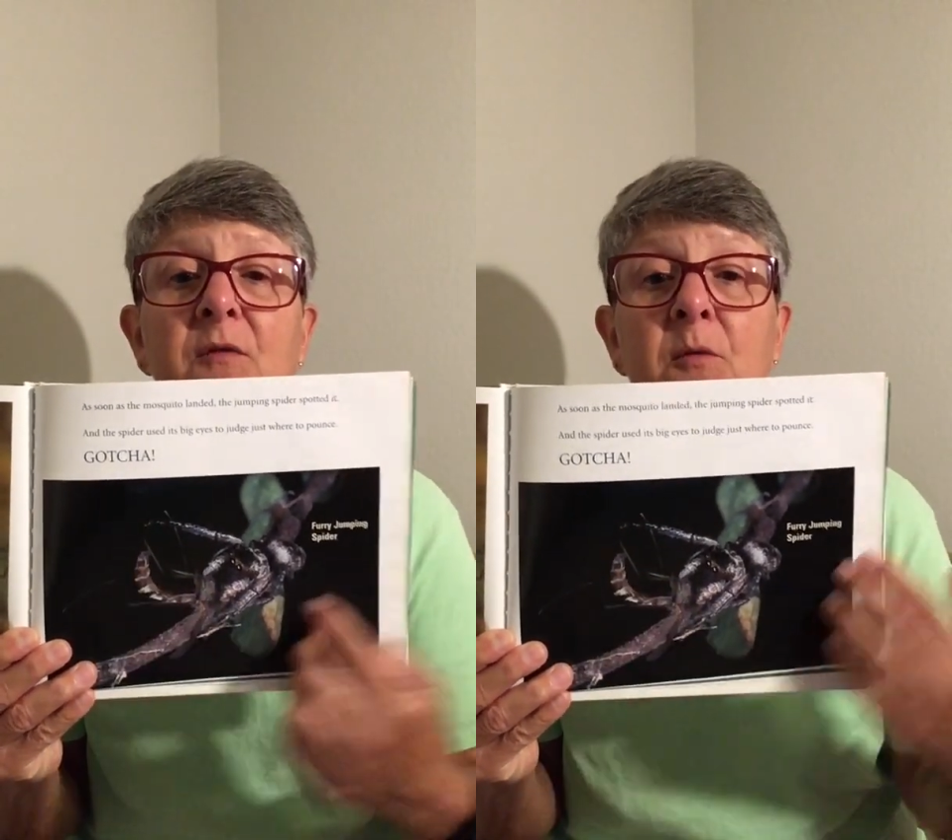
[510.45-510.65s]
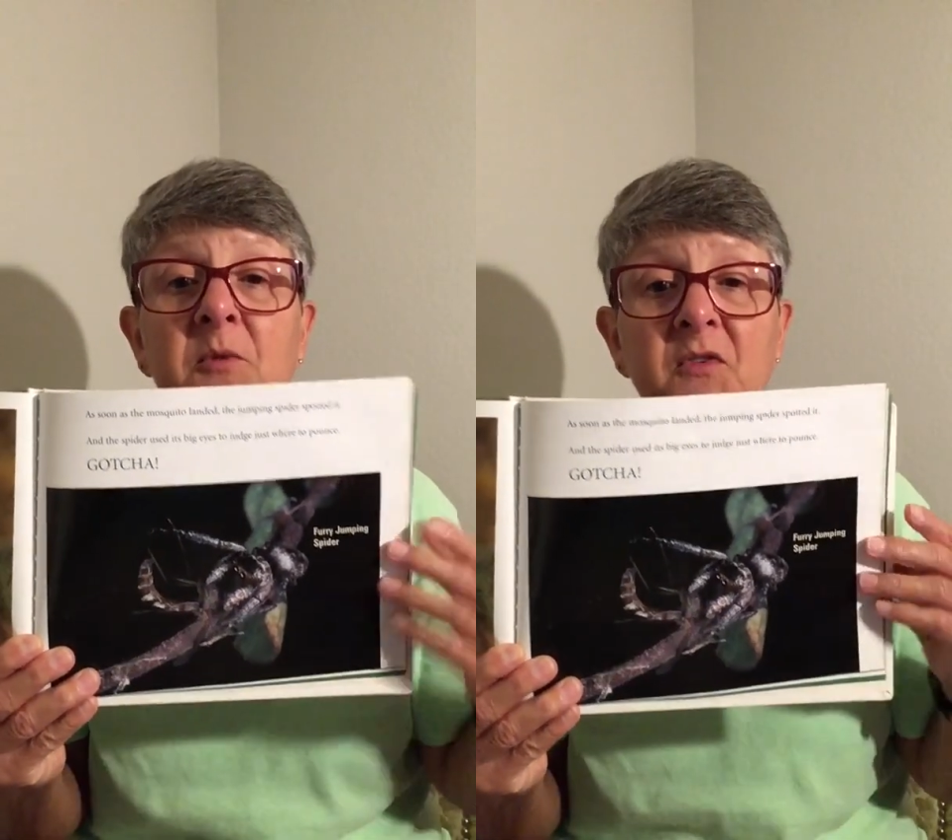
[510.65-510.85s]

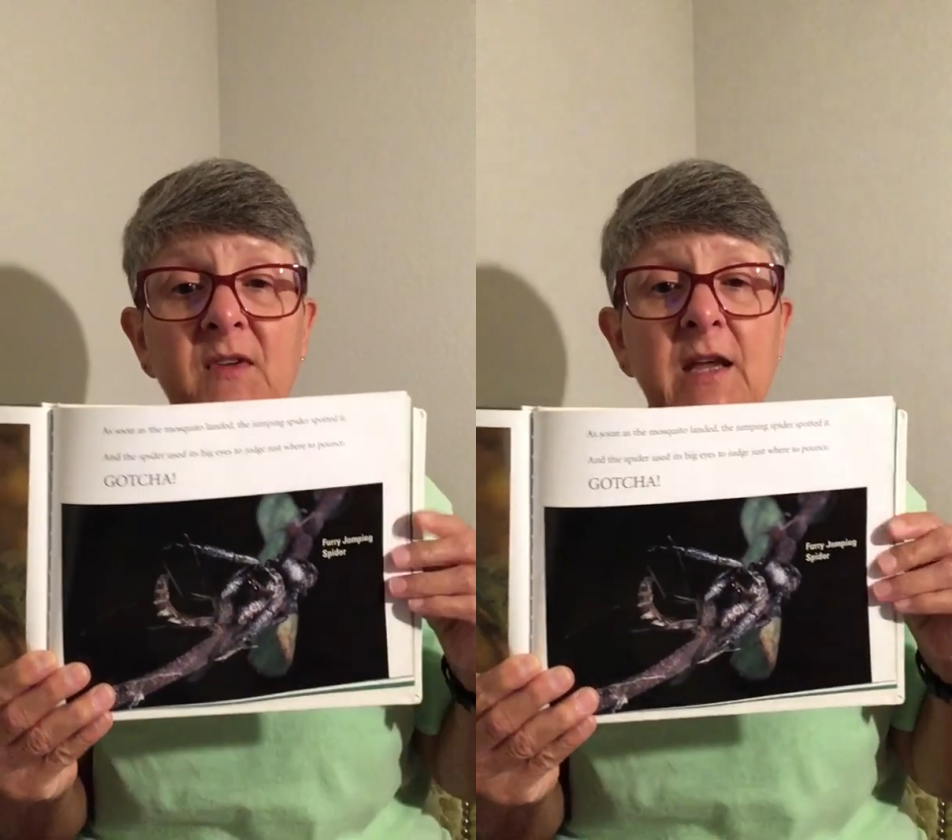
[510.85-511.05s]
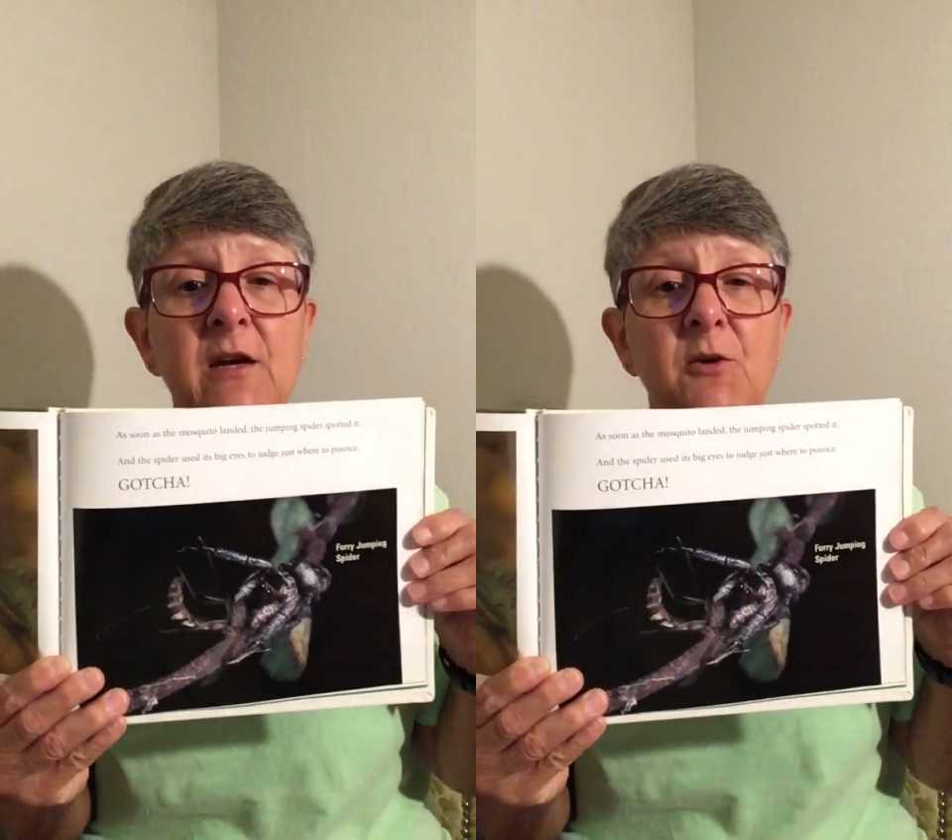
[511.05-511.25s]
a
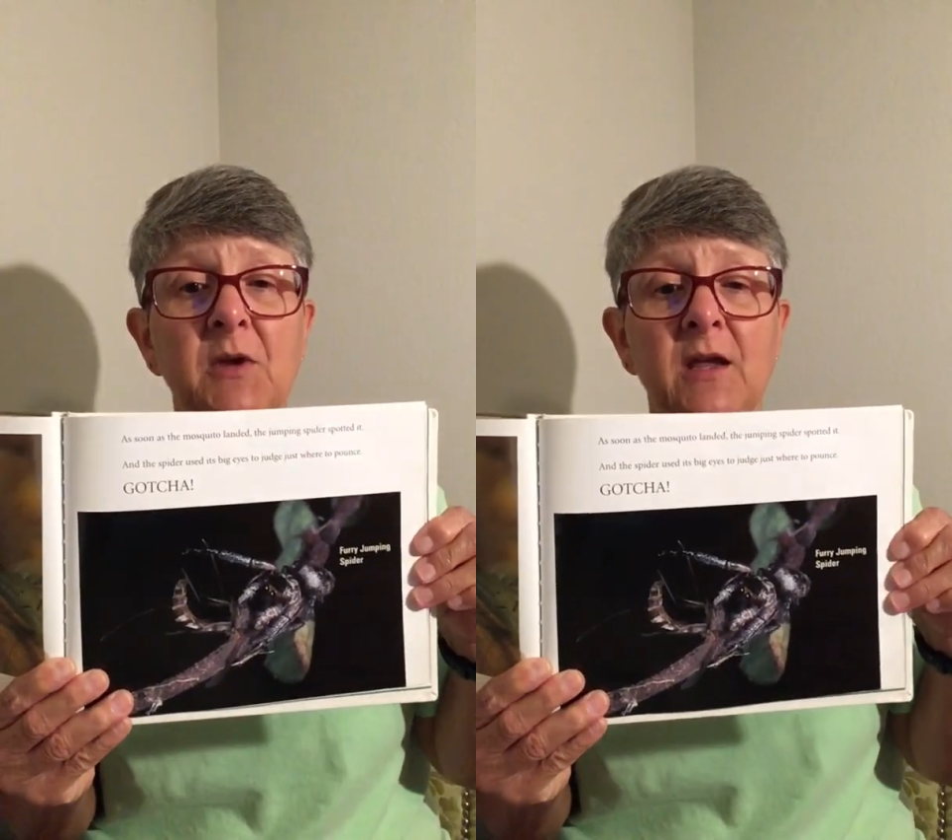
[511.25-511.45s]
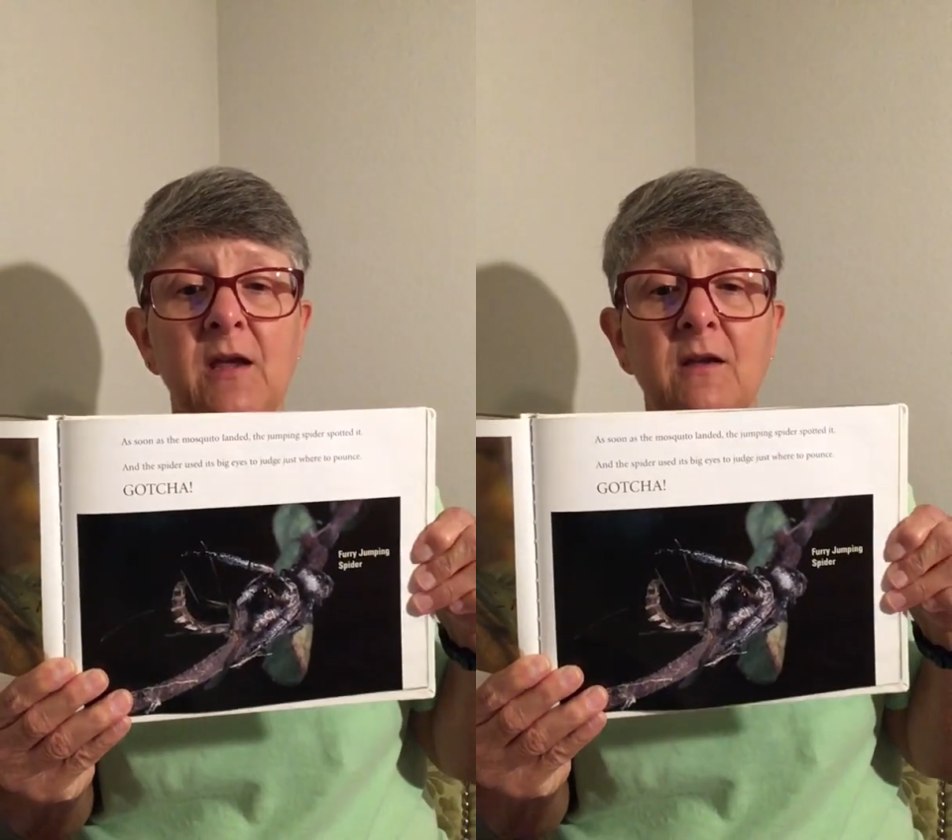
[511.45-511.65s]
mosquito
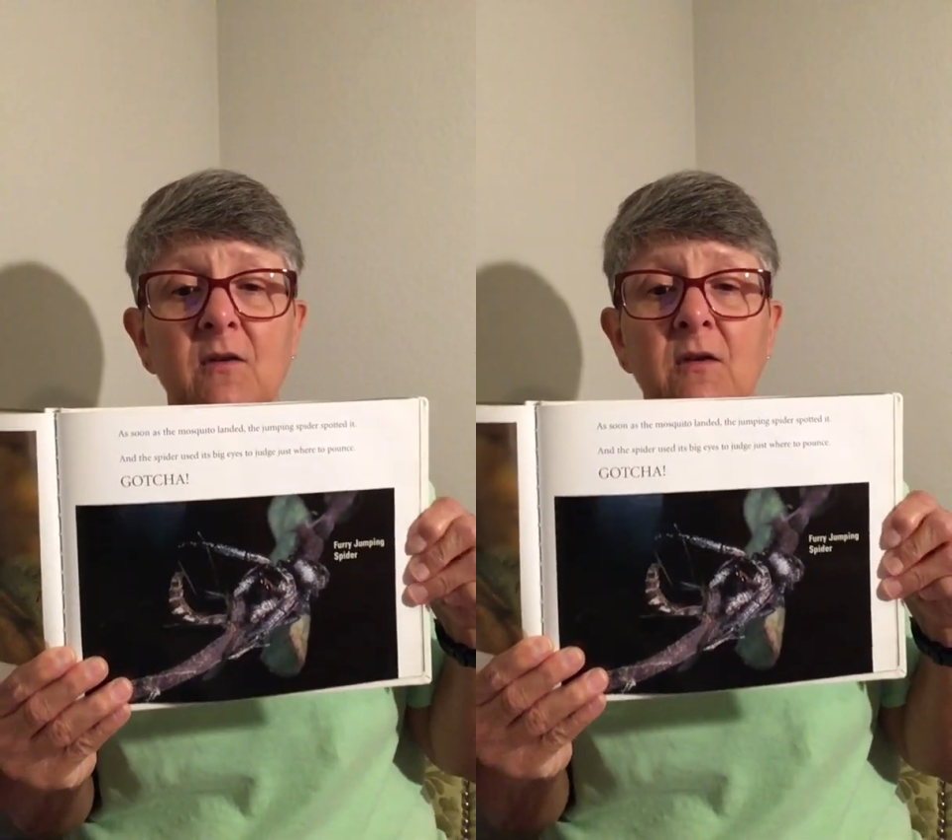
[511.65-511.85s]
to eat.